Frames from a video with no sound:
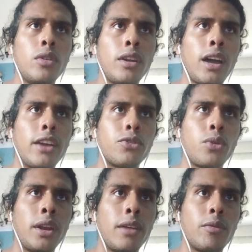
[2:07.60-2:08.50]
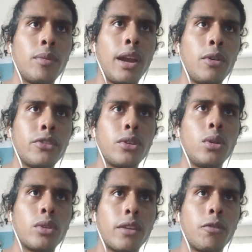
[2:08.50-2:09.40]
Nice right hand from Harrison,
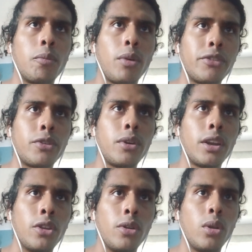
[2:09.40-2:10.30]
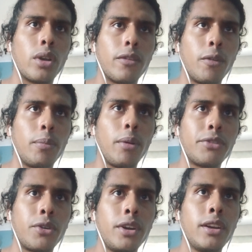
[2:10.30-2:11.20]
low kick from Pongsiri, another low kick from
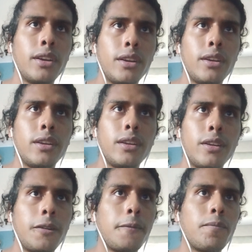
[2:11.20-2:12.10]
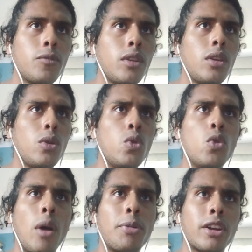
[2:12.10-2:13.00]
Pongsiri.
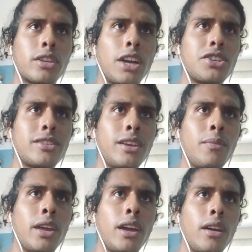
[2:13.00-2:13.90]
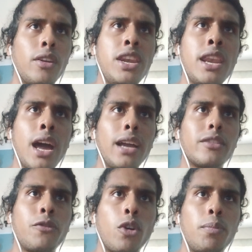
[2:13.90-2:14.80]
Ooh, uppercut catches him and a nice
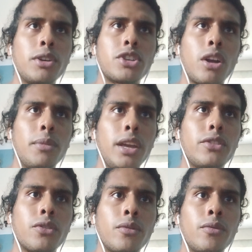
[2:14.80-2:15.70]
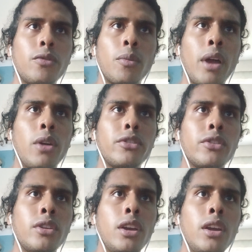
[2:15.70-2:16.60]
four punch combination from
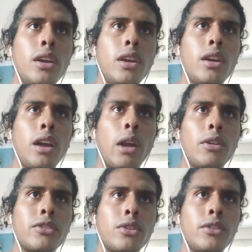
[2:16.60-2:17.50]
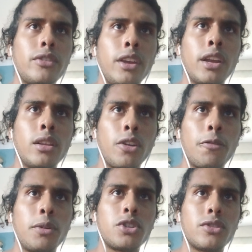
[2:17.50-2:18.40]
Harrison. Harrison is eating a lot
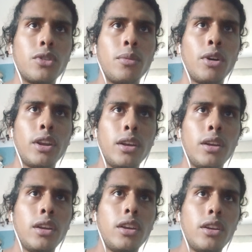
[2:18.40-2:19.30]
of punches to the body.